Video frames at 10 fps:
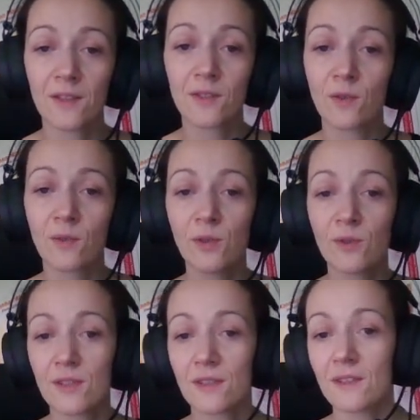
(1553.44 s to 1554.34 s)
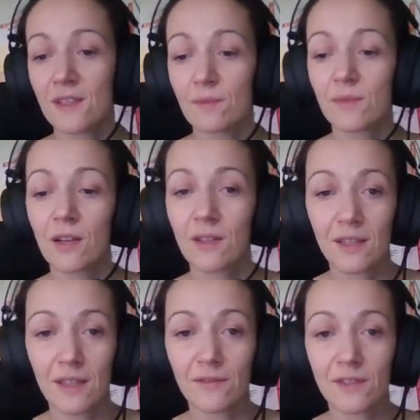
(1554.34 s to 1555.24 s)
So use some
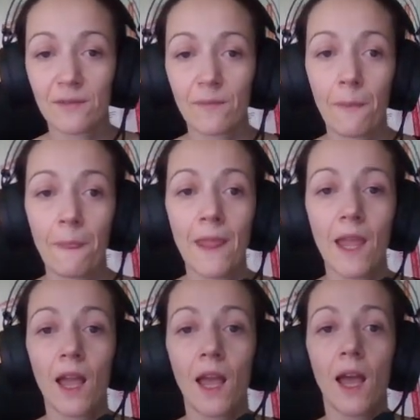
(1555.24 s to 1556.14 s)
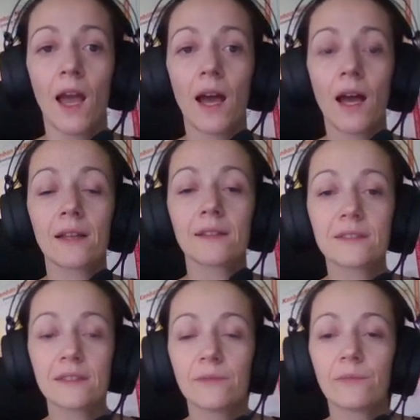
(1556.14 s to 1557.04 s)
narratives.
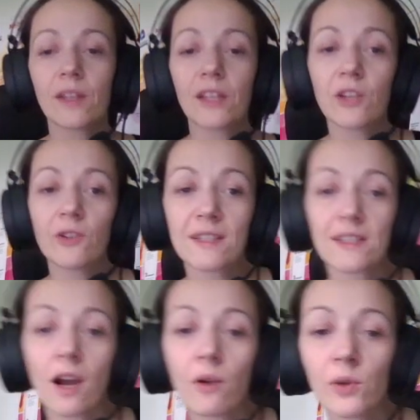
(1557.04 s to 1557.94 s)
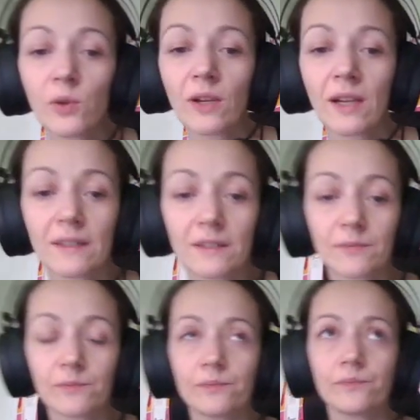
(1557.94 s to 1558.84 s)
And here is how you
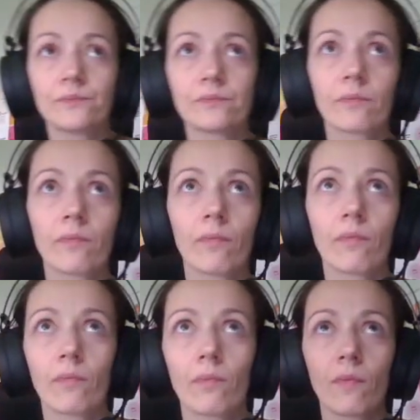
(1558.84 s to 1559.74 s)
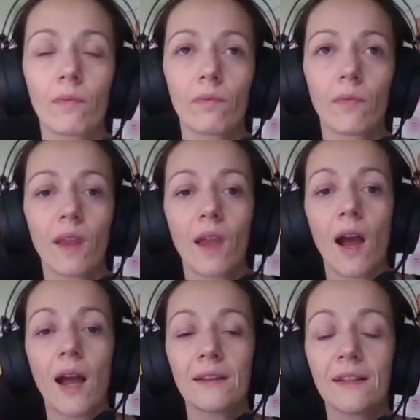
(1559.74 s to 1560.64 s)
can
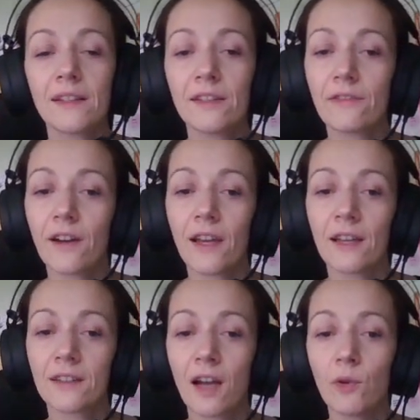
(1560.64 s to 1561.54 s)
identify and